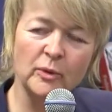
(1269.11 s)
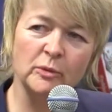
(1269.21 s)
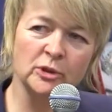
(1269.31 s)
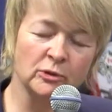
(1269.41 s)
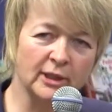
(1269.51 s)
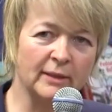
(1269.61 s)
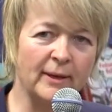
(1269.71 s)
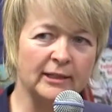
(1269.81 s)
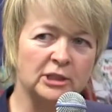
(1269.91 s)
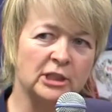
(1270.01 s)
We were talking
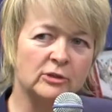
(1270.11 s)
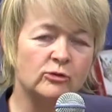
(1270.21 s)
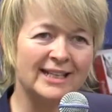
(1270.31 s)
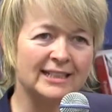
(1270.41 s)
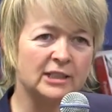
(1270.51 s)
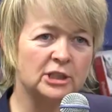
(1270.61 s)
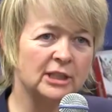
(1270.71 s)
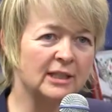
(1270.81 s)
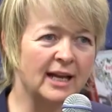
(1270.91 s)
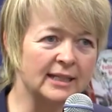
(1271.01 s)
about it. She had read it and she
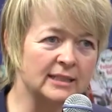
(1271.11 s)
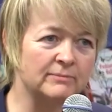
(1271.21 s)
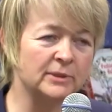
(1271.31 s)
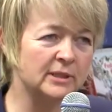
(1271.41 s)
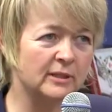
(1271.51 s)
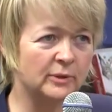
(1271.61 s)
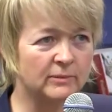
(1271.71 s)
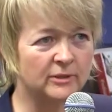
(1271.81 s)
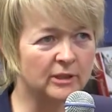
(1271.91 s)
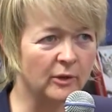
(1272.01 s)
liked it, but there were,
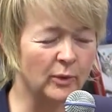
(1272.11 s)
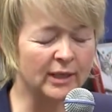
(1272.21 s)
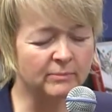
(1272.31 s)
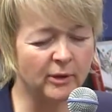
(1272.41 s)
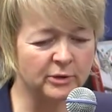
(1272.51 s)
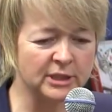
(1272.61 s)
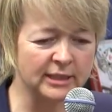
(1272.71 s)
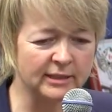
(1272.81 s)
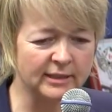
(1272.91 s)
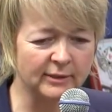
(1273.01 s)
you know, we could both see
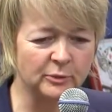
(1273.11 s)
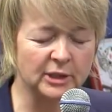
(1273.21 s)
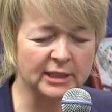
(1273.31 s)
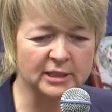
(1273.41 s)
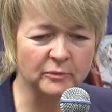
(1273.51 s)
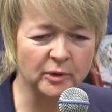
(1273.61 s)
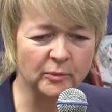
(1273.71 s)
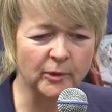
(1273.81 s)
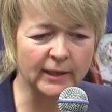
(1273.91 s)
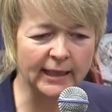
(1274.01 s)
that there were things that weren't
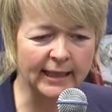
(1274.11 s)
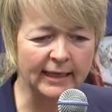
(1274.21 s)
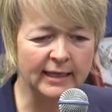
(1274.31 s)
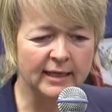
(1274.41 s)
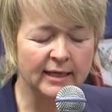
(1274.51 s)
working.